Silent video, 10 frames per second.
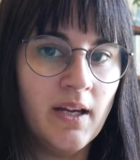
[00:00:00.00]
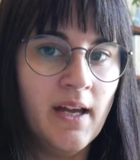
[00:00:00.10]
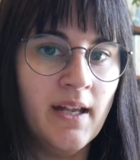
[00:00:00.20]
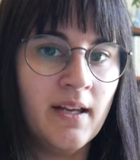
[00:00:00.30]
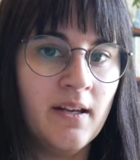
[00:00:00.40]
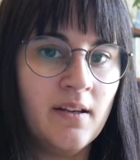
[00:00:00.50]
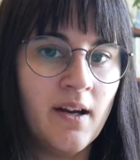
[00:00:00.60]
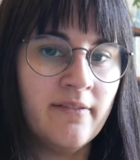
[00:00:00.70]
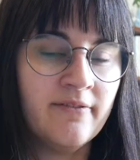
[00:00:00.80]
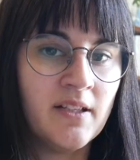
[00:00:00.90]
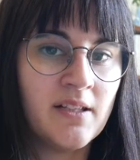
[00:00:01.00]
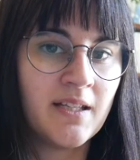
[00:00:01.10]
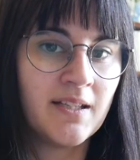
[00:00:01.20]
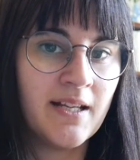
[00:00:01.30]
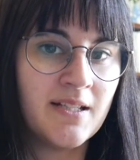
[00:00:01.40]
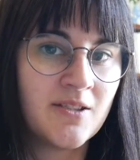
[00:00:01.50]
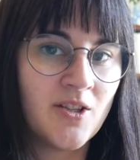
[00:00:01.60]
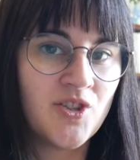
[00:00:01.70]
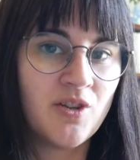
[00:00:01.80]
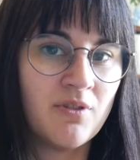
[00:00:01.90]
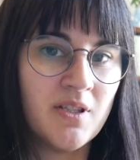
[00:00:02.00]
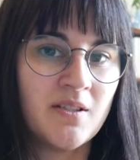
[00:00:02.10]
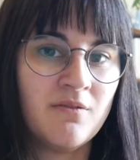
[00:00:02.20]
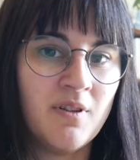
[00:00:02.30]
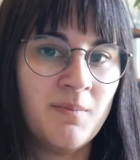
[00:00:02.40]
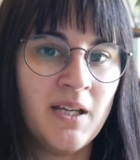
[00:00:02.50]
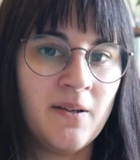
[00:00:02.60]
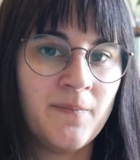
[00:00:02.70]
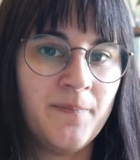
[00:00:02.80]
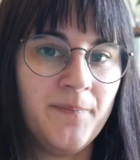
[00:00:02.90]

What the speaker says: And I feel like that is such a risk with me,